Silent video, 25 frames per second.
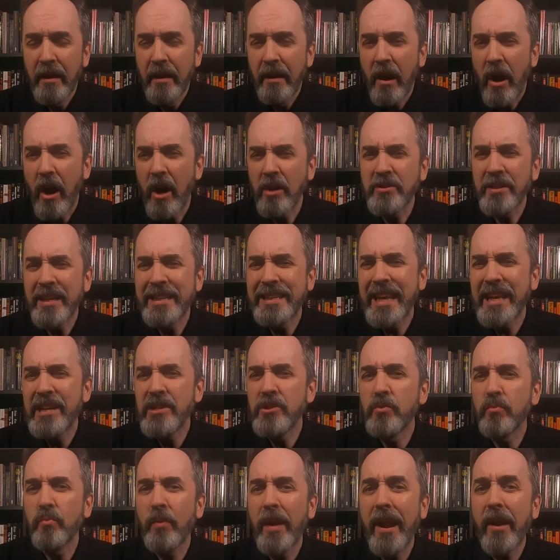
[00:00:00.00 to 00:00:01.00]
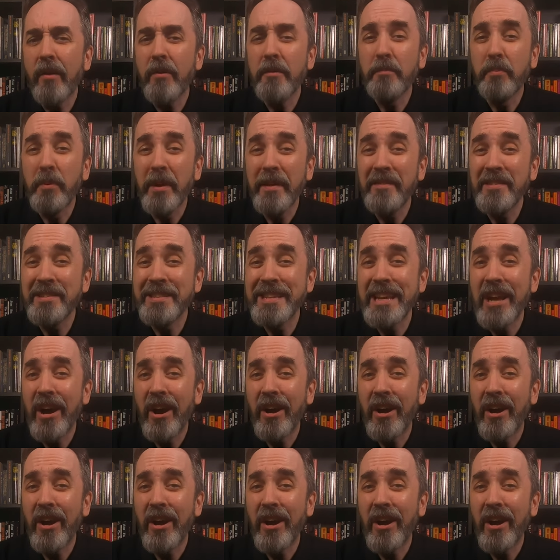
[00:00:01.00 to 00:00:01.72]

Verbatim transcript: Also contains rare and previously